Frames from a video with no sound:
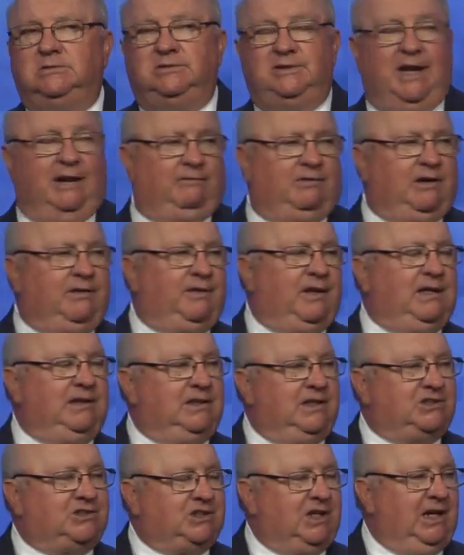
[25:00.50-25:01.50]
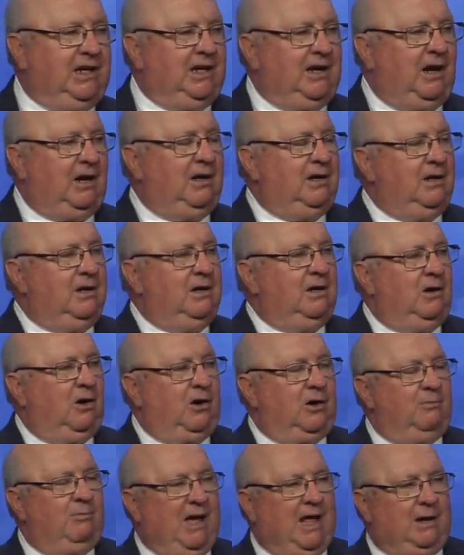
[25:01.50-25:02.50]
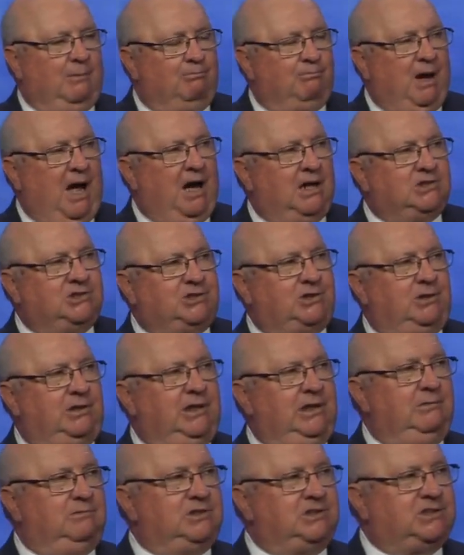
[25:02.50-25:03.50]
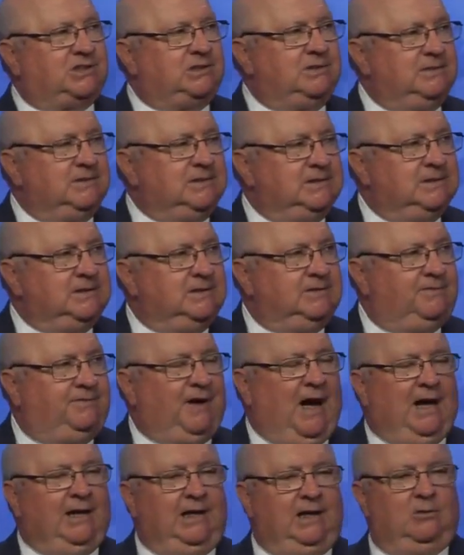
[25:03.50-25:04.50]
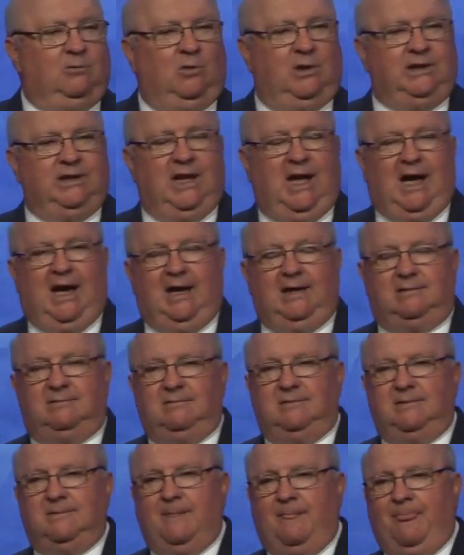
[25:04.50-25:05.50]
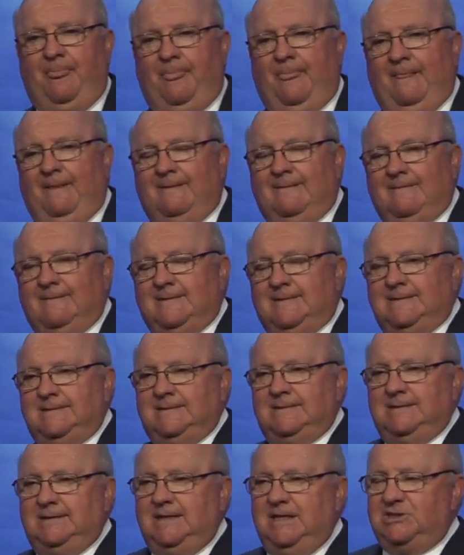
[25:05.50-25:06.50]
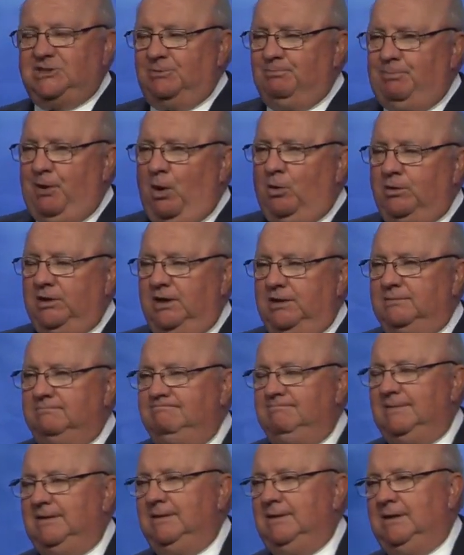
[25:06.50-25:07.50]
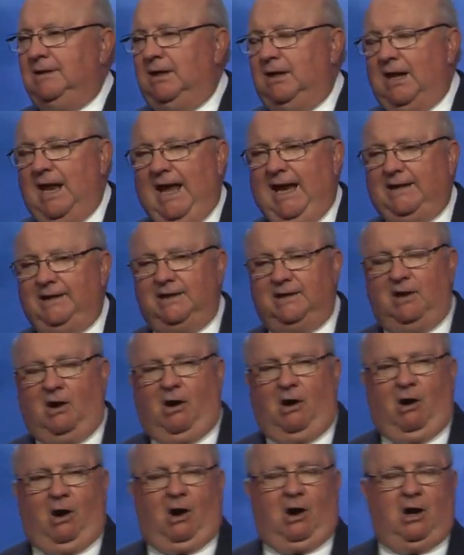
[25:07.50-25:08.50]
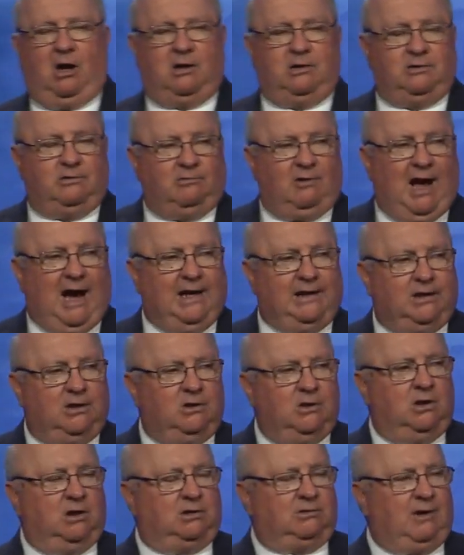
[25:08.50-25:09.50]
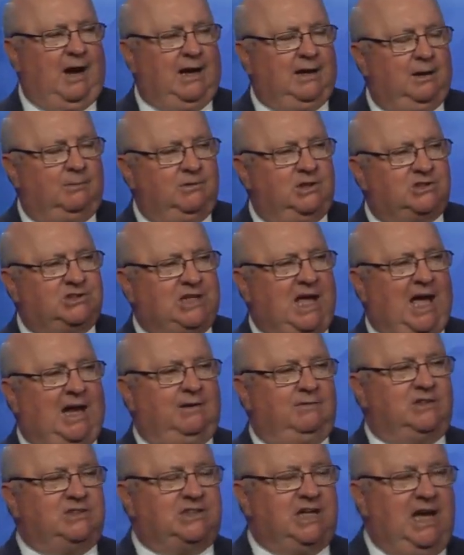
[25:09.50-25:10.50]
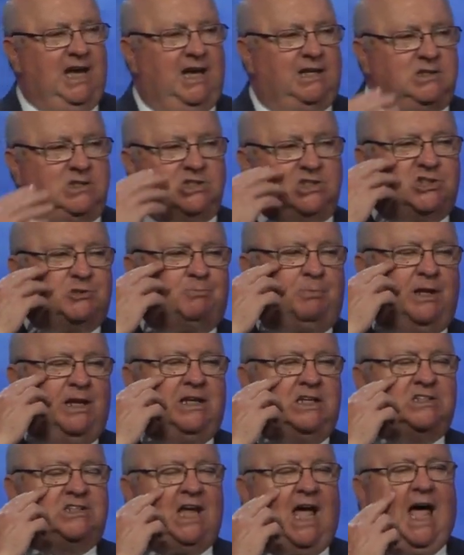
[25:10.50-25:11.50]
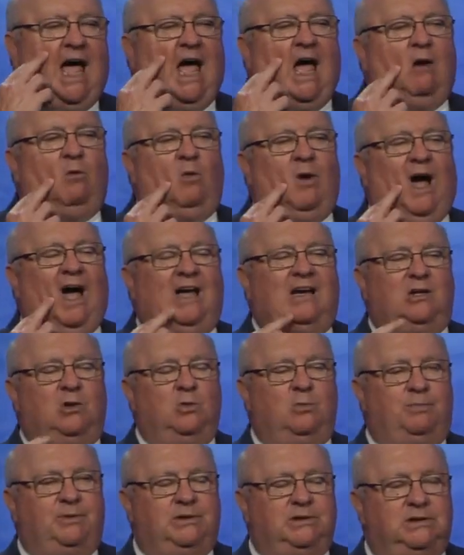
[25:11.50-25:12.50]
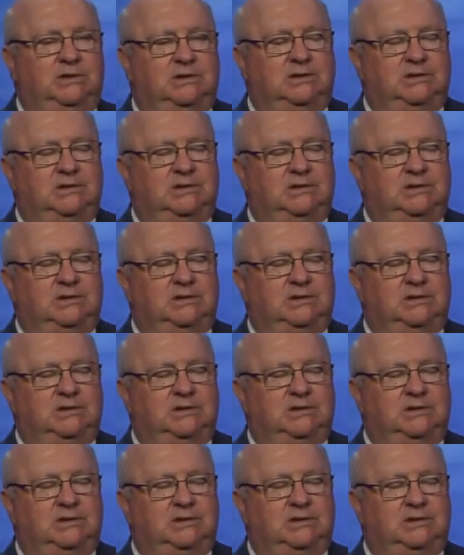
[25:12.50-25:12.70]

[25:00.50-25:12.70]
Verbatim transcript: and everything that's in it. I heard about a boxer, he was fighting one night. His opponent landed a hard right hook right up the side of his head and split his eye wide open,